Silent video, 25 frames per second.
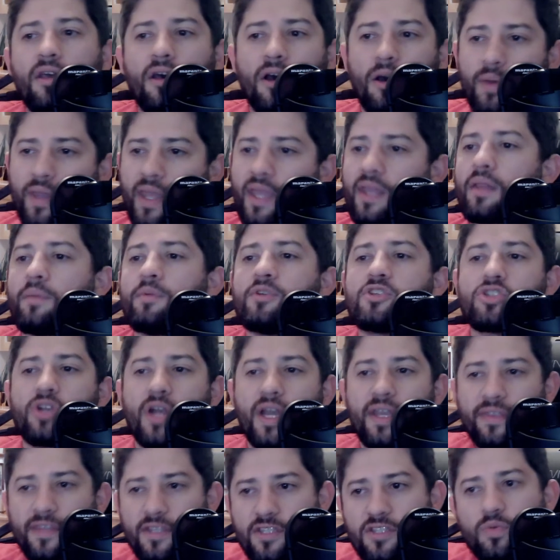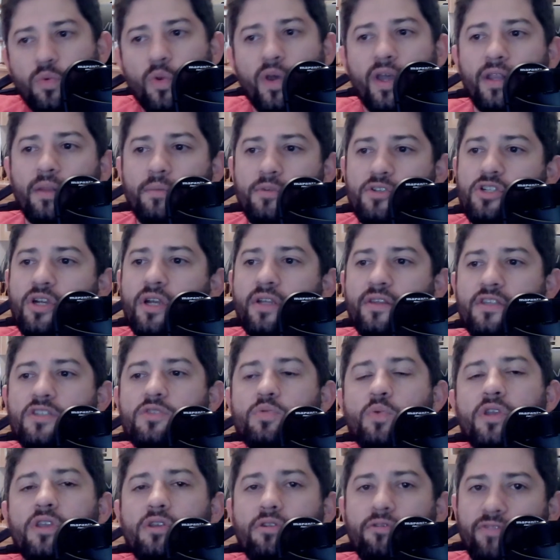Okay, let me try it this way. Let me try it
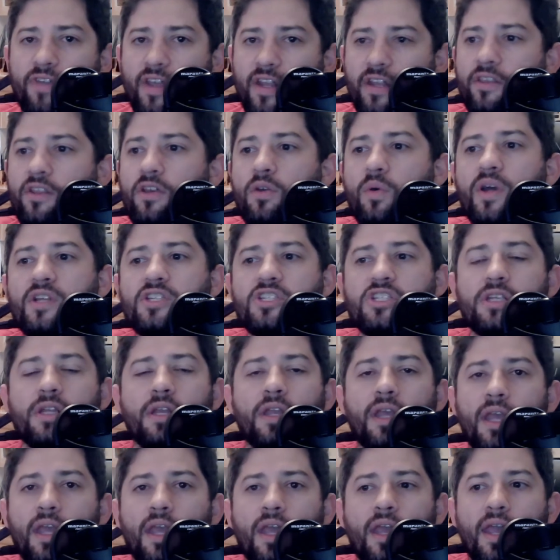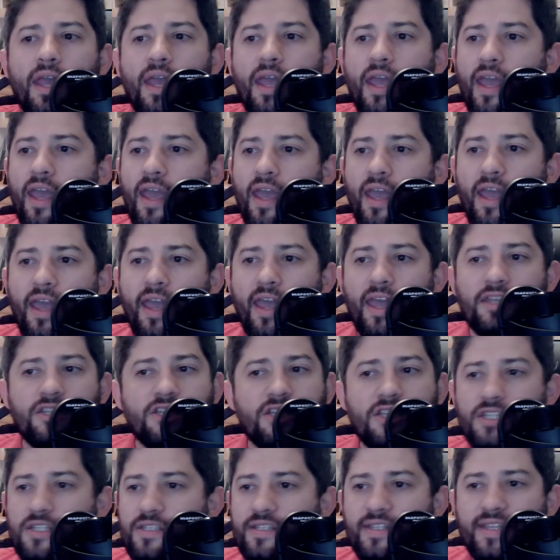this way. You evaded the question. And
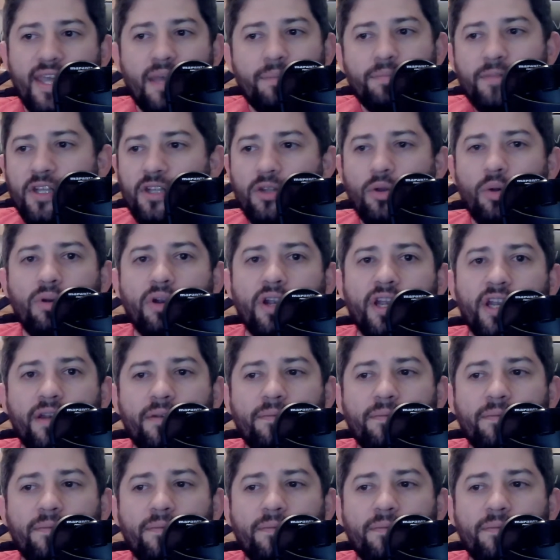she just kept ignoring.